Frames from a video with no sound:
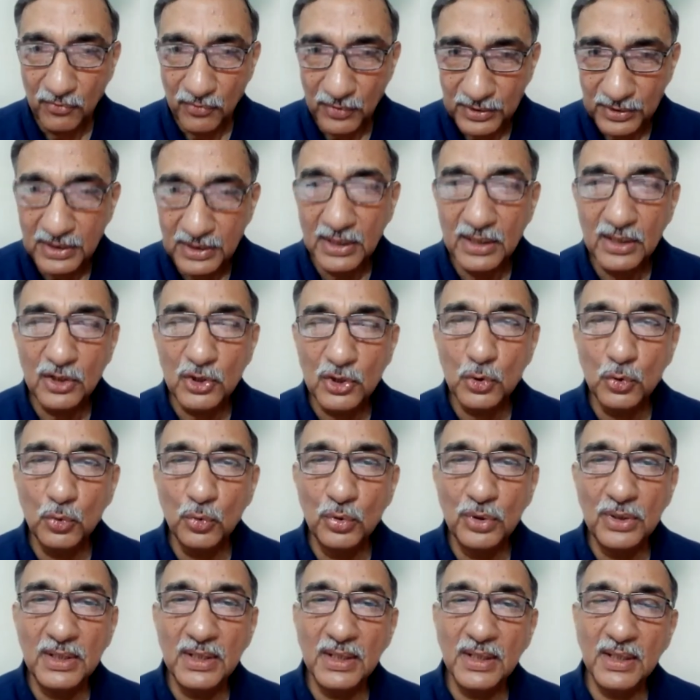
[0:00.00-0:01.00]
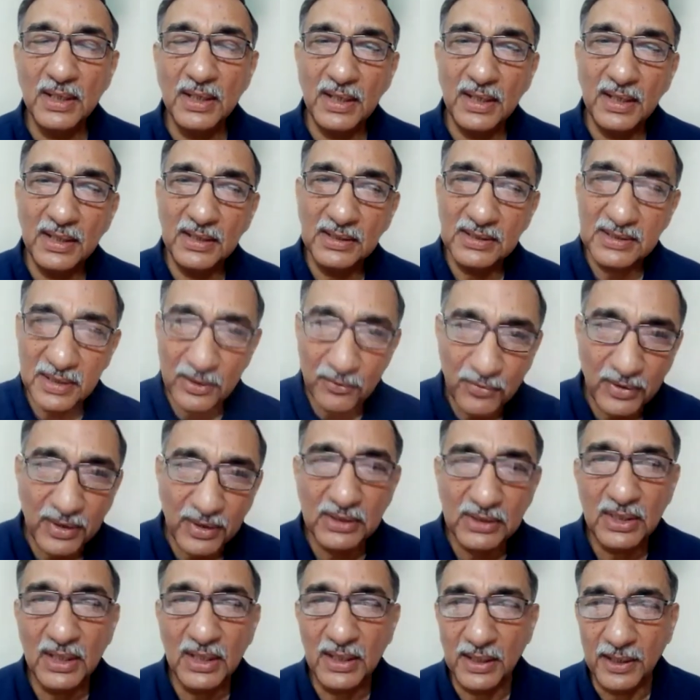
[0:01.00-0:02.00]
Within Shunya is
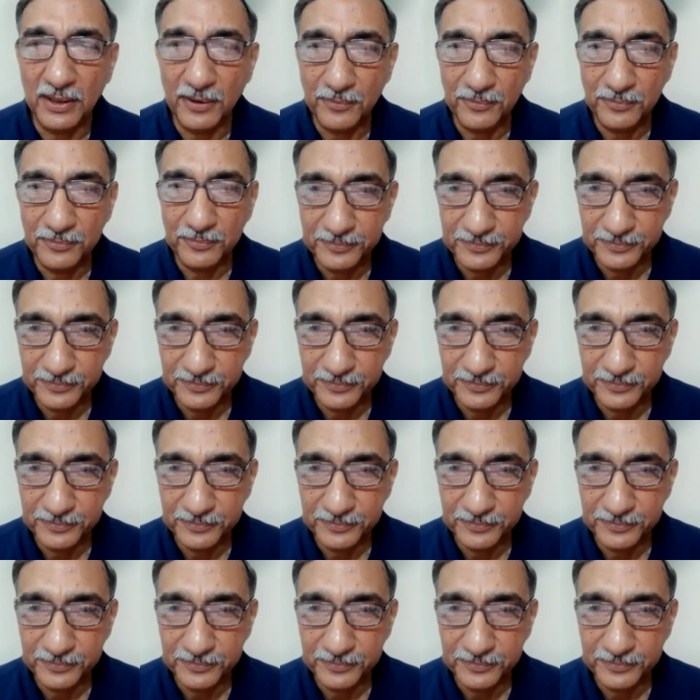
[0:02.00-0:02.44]
everything.